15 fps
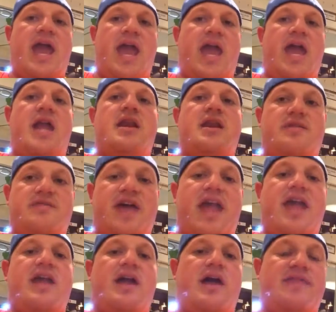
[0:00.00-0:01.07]
And
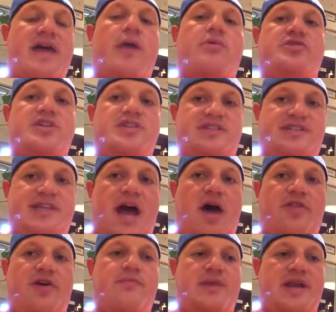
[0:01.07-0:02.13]
that was to the
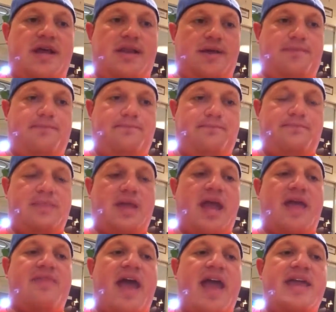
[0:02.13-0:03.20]
south of Manila.
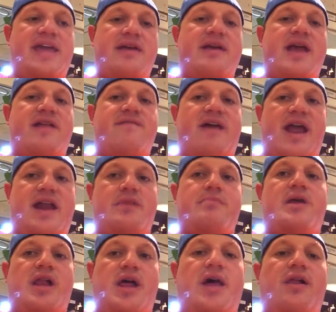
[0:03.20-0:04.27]
And they invaded
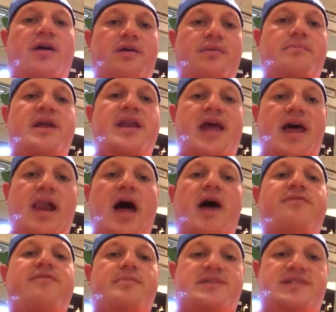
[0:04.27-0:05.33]

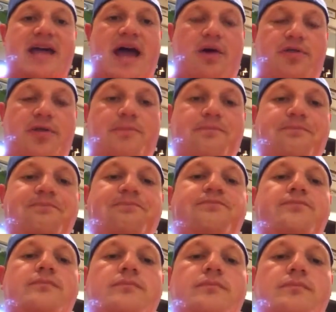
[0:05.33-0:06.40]
Manila from the south.
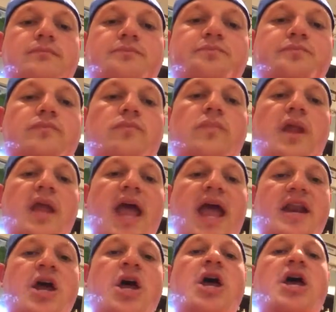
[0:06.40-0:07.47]

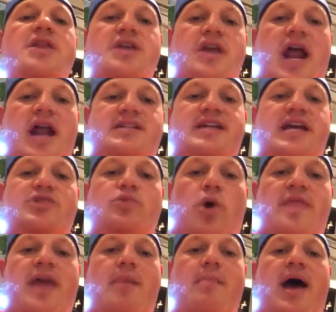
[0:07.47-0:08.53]
And the United States
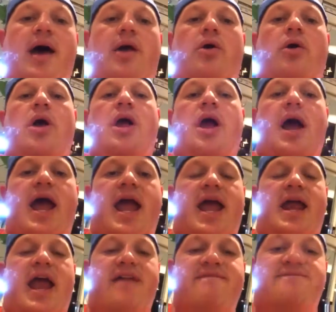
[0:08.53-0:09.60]
won that battle.
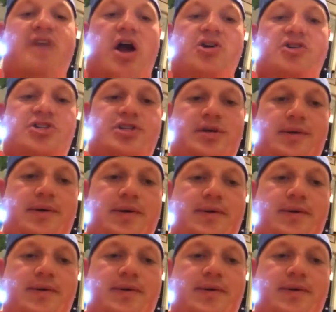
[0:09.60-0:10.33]
And at first,